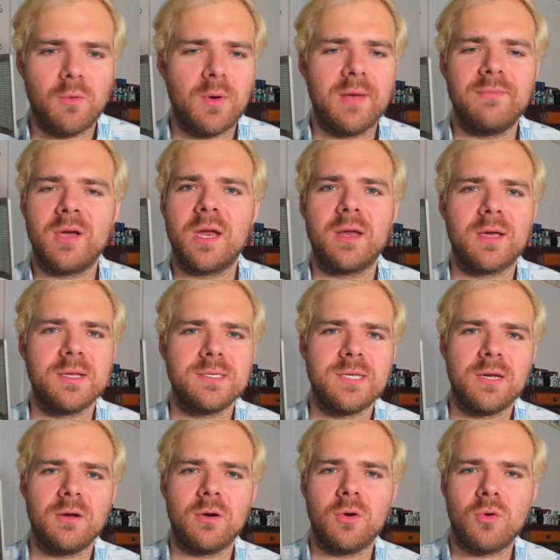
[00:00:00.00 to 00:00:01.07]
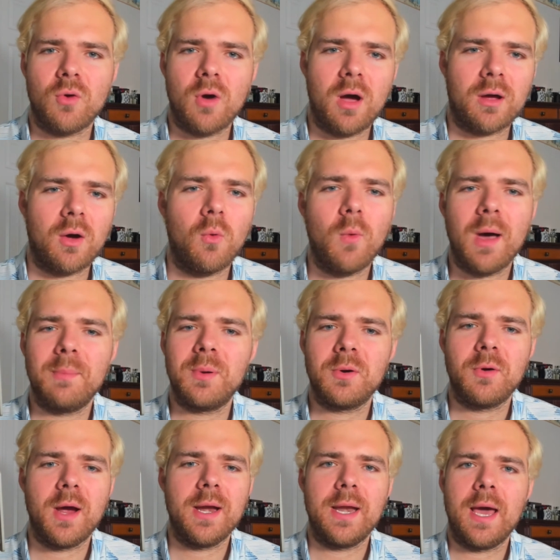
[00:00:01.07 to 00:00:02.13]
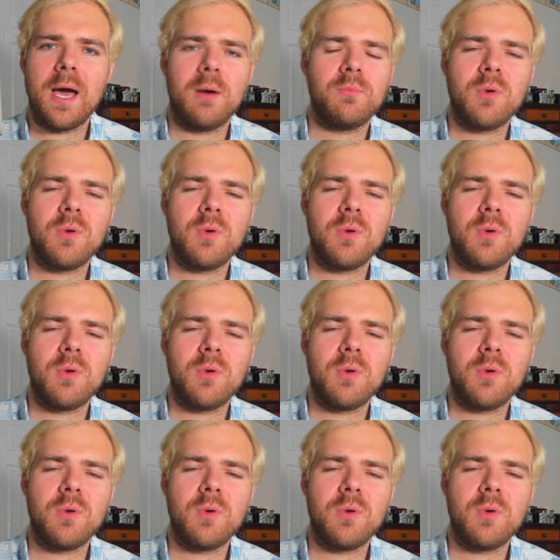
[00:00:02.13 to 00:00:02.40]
we even going to consider Gronk a weapon right now?